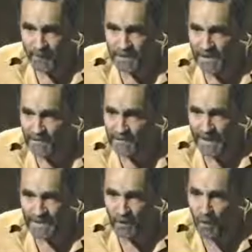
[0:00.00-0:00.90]
If we
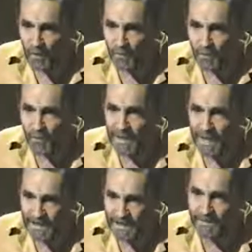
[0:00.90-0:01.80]
give him that
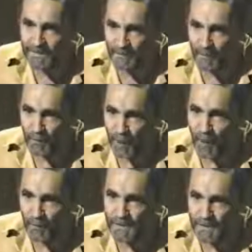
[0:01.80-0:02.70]
courtroom, we got to give him the
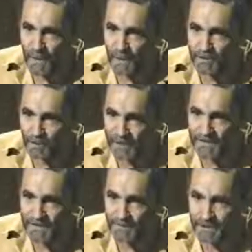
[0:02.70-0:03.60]
robe that
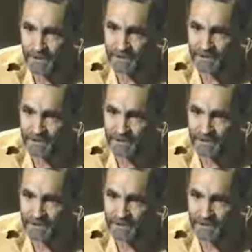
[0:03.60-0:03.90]
goes with it,